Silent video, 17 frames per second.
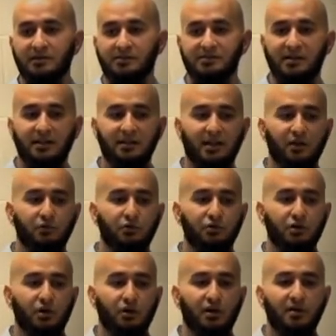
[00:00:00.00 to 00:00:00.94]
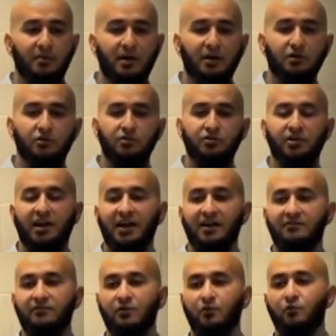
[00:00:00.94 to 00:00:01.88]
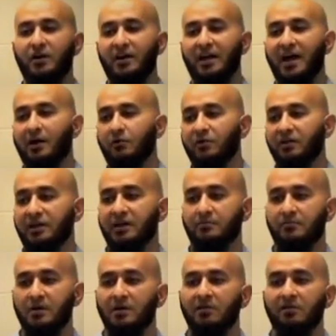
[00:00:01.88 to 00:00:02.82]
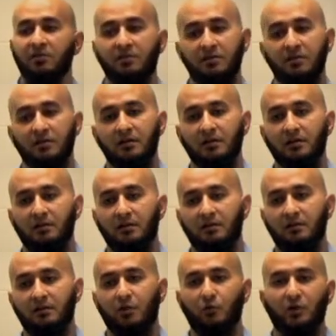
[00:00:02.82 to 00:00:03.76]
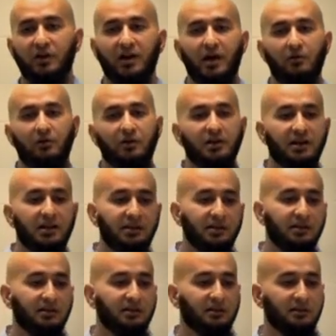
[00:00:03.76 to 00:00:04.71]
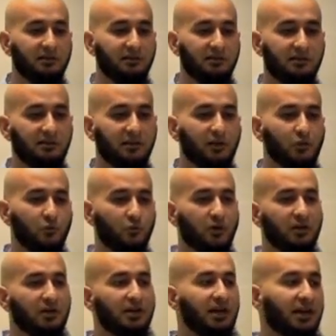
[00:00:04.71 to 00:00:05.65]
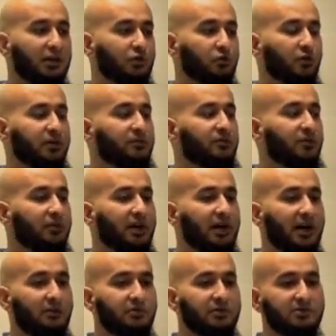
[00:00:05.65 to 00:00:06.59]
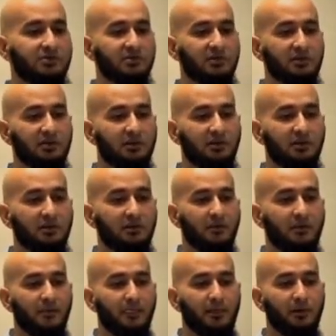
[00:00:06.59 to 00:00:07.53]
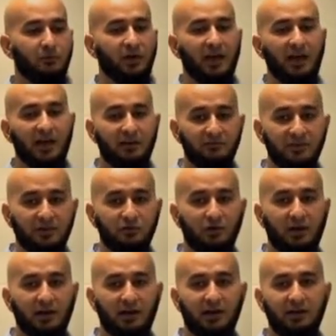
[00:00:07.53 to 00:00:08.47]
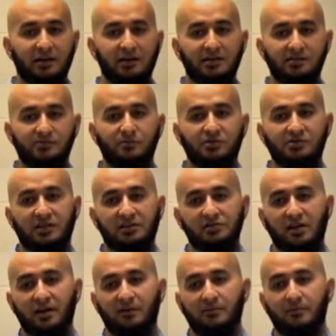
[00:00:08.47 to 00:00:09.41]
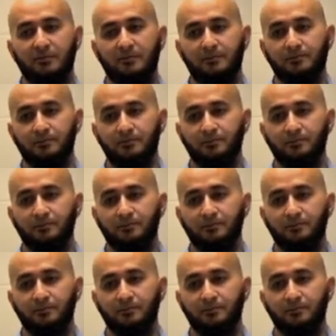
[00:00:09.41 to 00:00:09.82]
It's not like we're talking about, you know, you have 1 hour in a month or 1 hour in a year. In one day, 24 hours, we have the dua is mustajab.